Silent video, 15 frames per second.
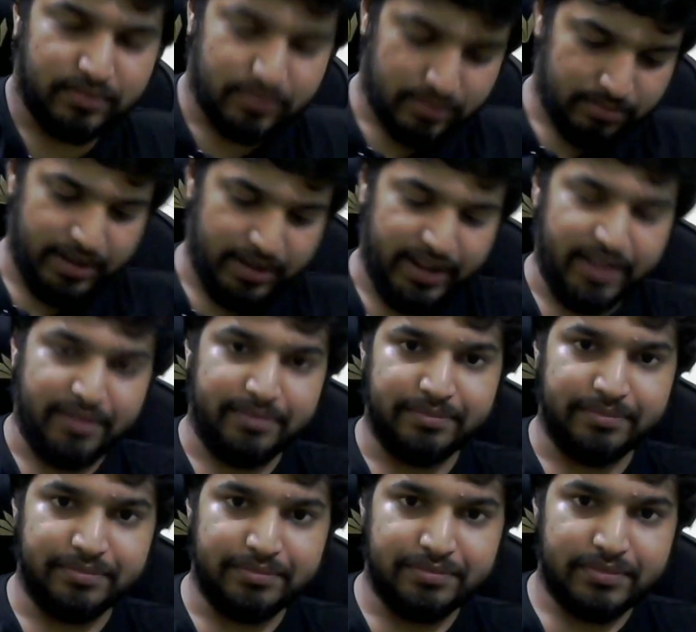meaning
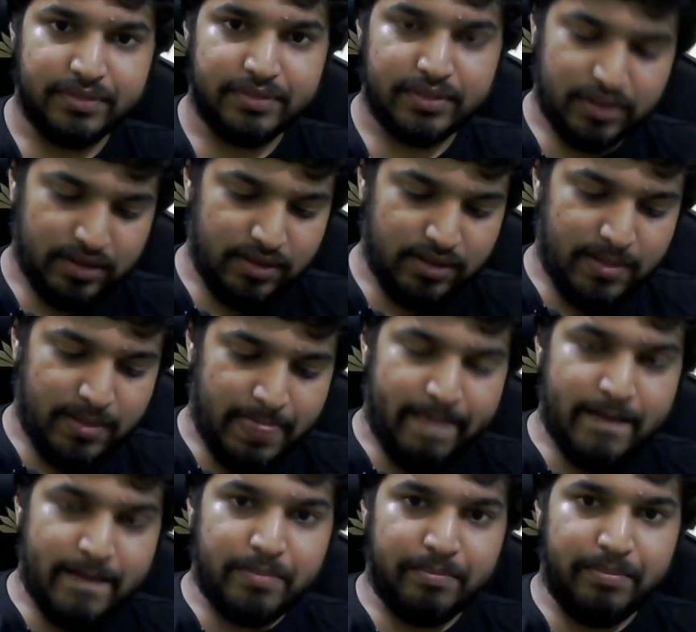
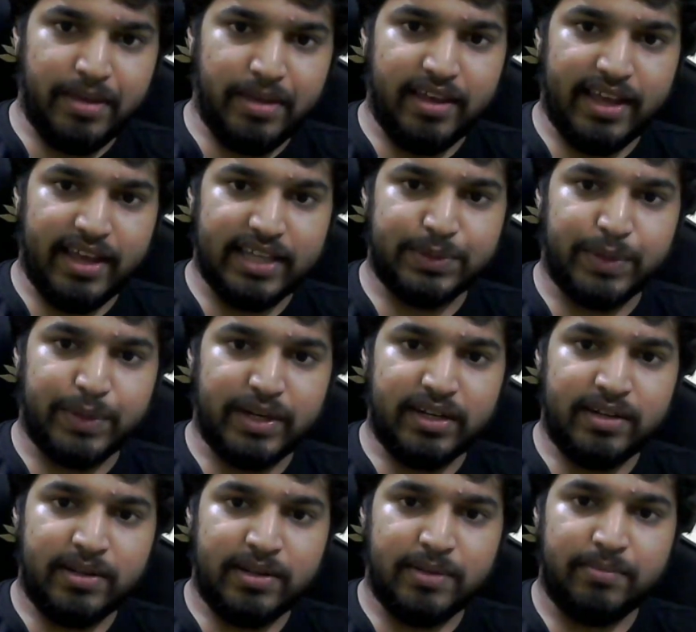bx1
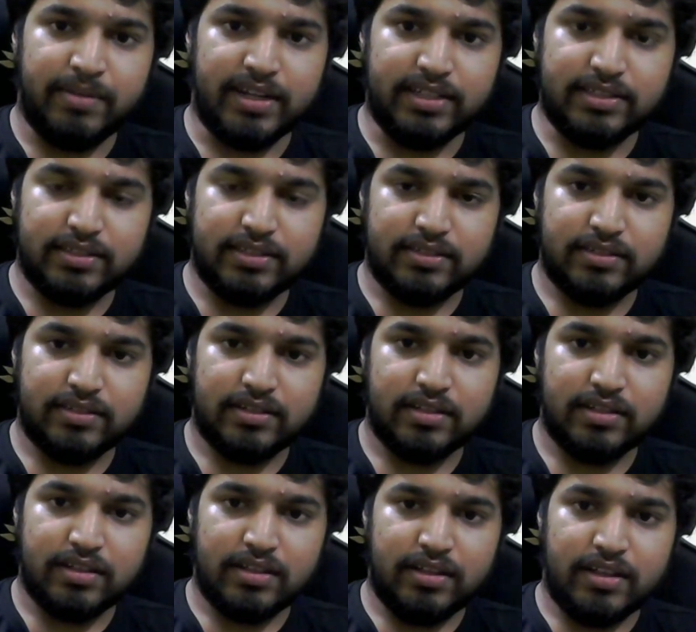plus
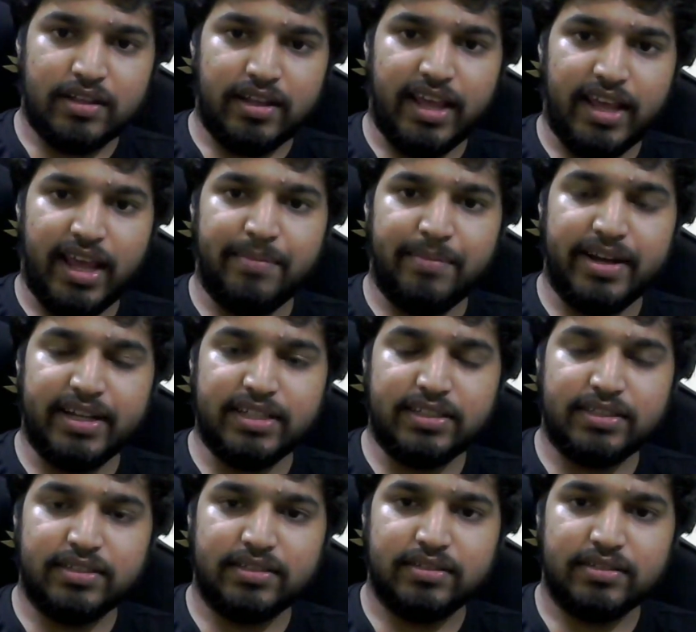A
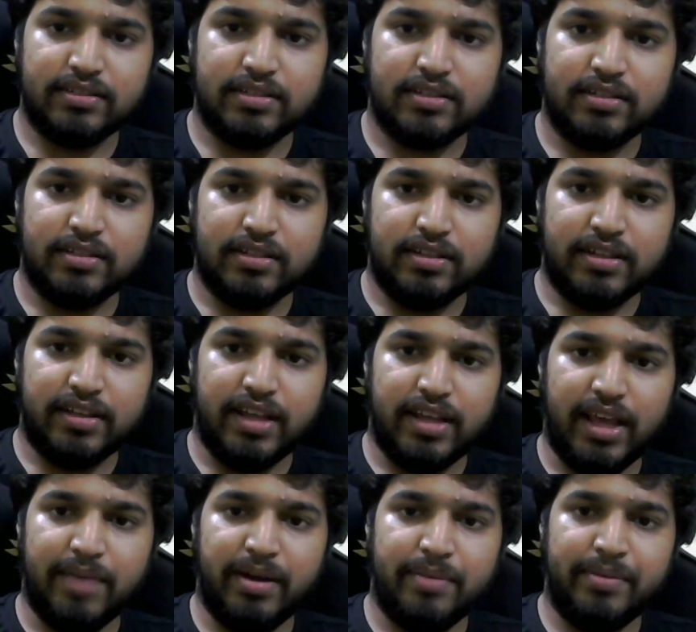minus A
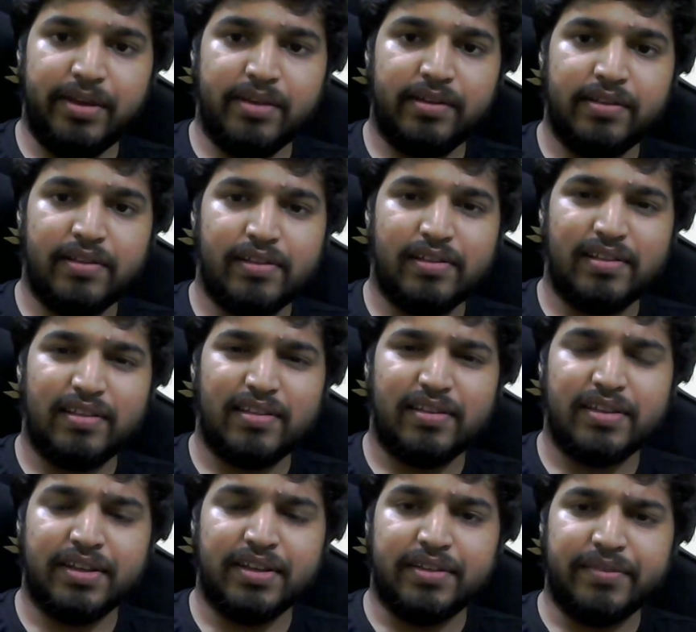by B
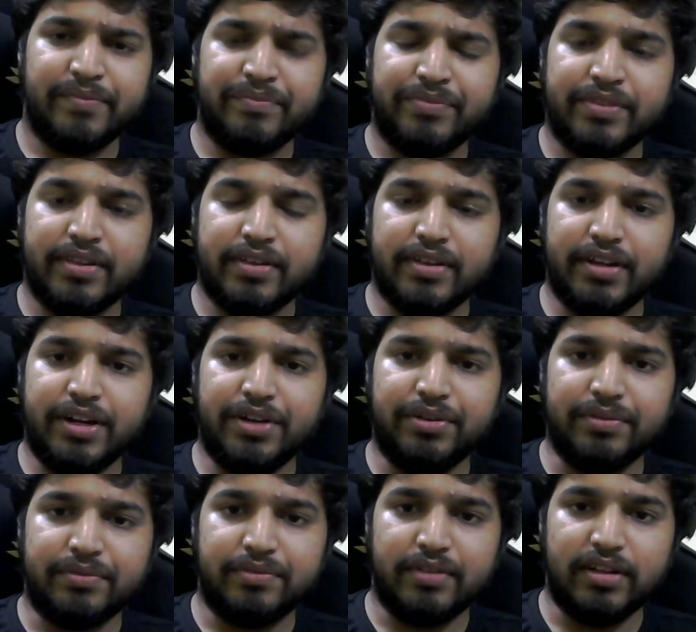into,
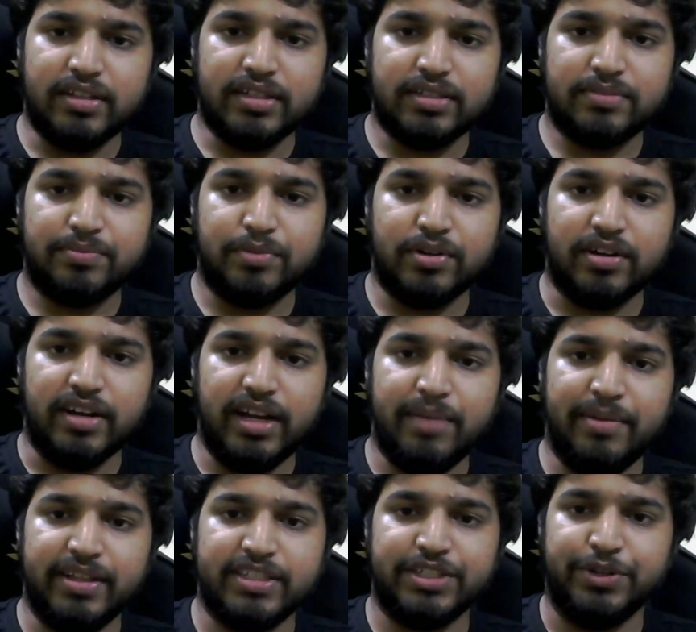I'll just put curly
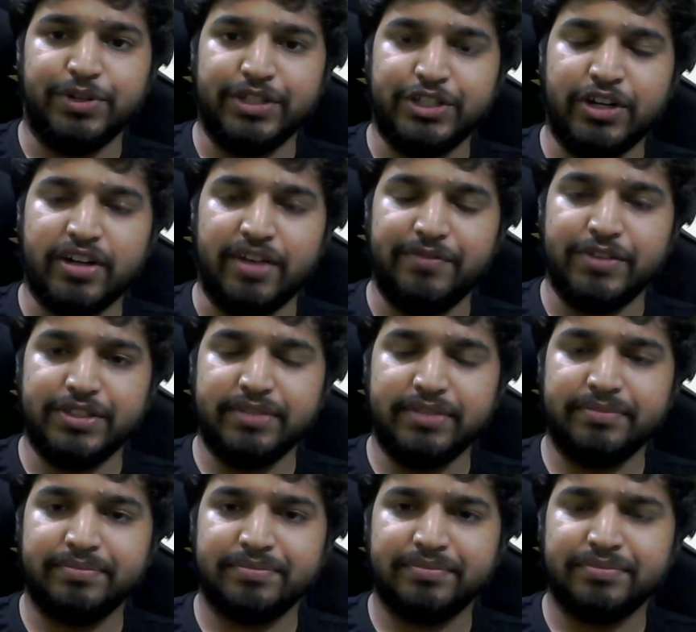braces so it's not confusing,
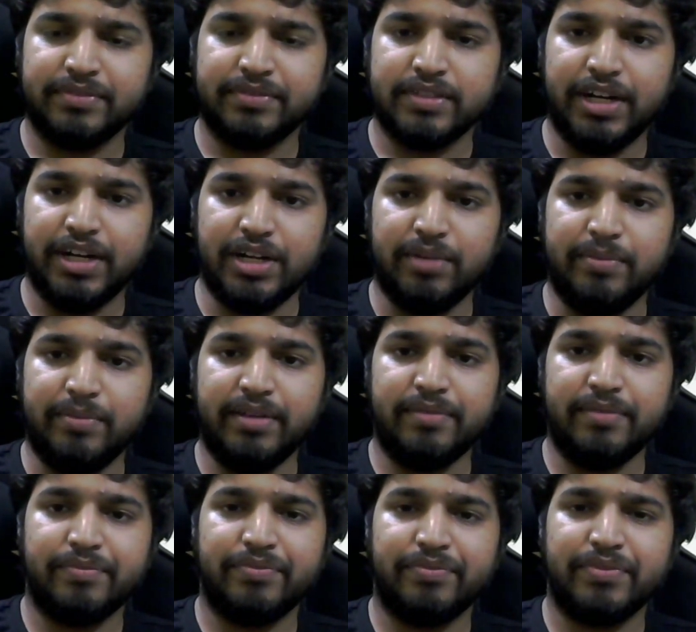into B
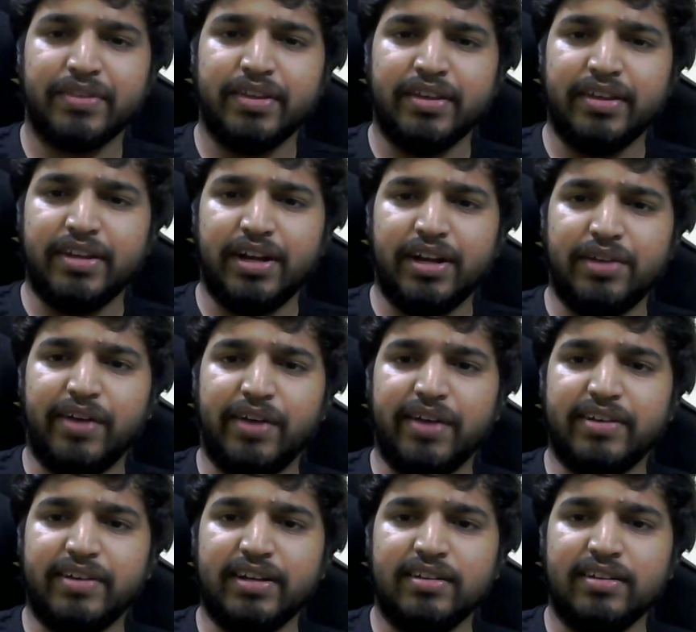into
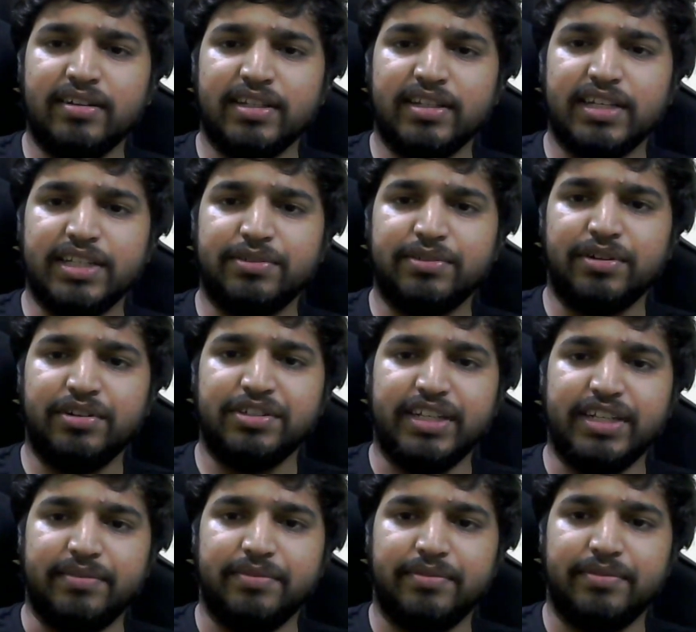y1 is equal to
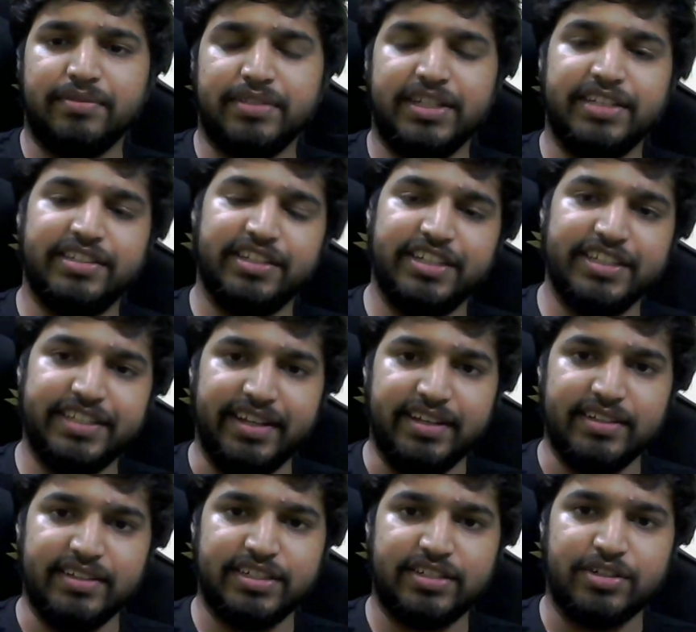G. G is the GCD,
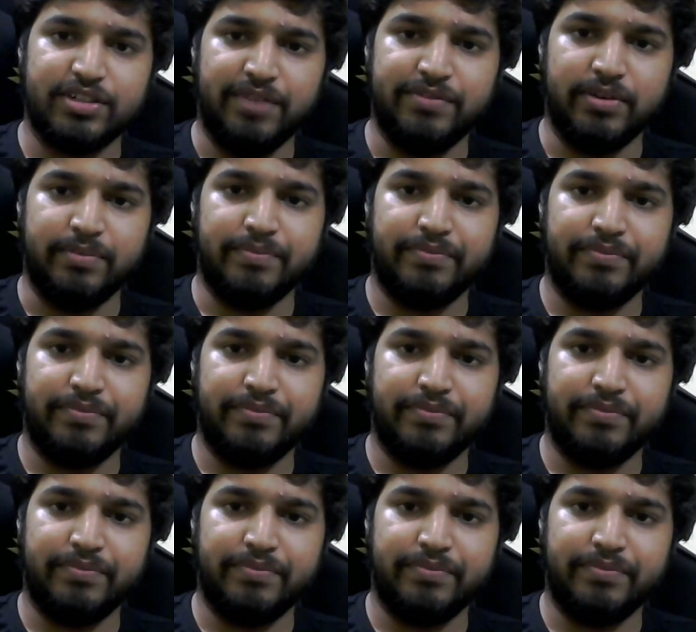just to confirm.